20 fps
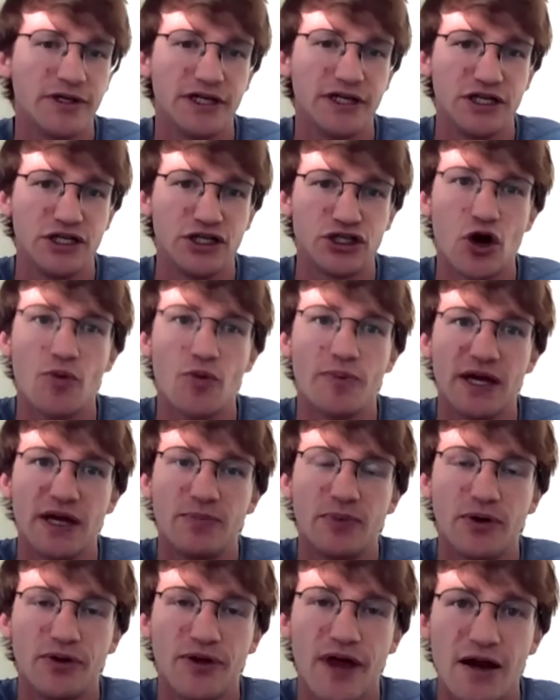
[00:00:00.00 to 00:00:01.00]
to show
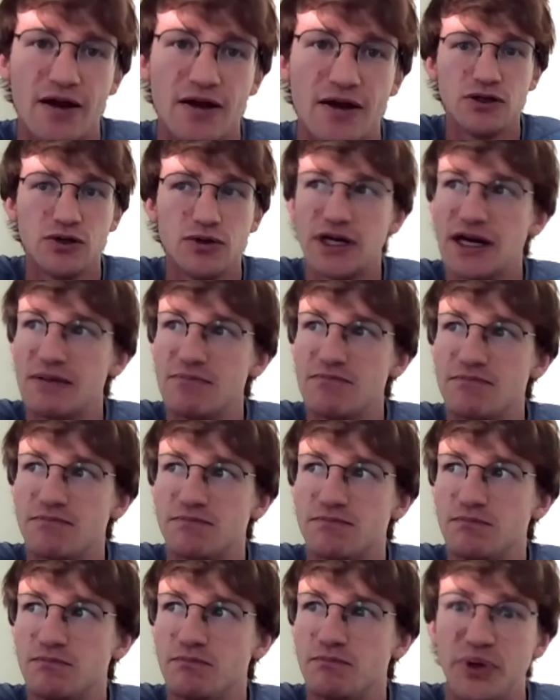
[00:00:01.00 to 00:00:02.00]
people that you can
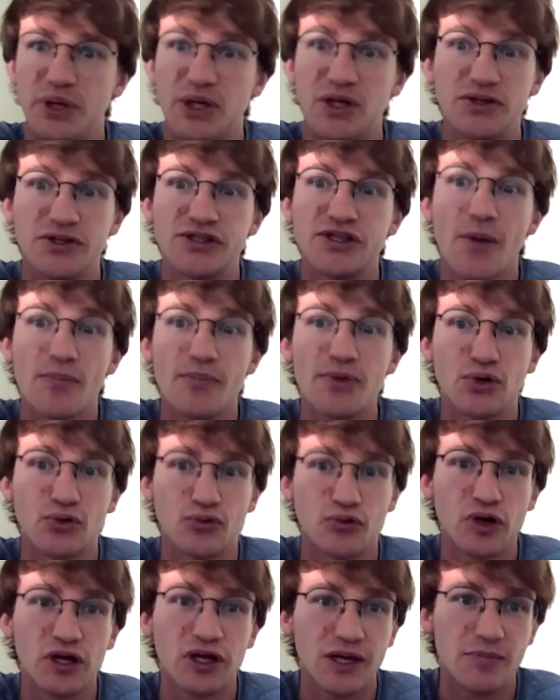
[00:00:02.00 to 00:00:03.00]
build something
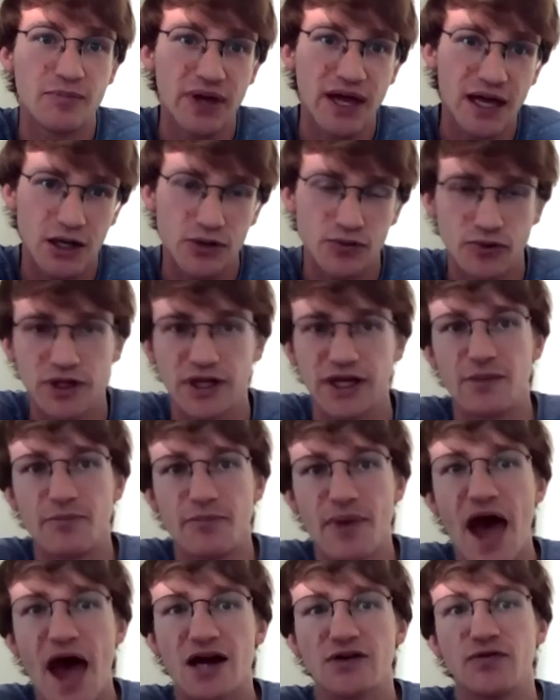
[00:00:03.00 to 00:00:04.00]
really big and really
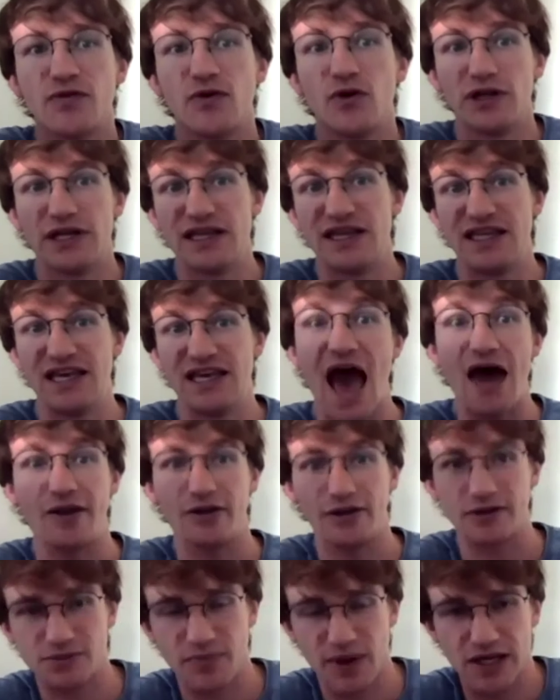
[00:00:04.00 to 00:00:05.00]
impactful in the
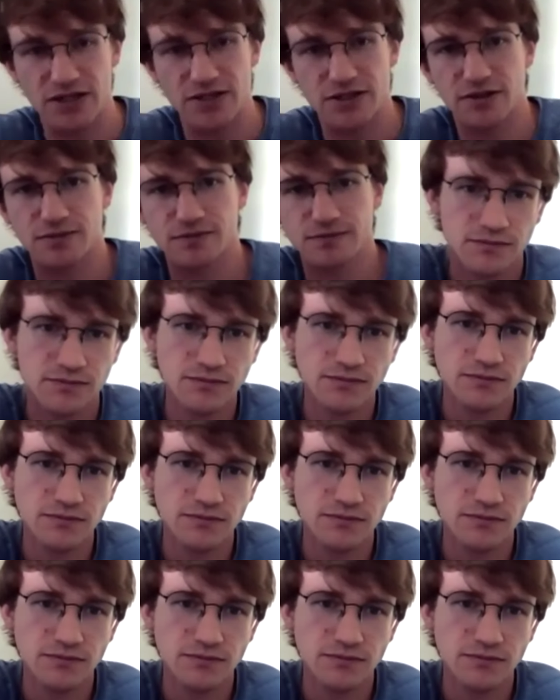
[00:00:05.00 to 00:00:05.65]
adult space. Okay.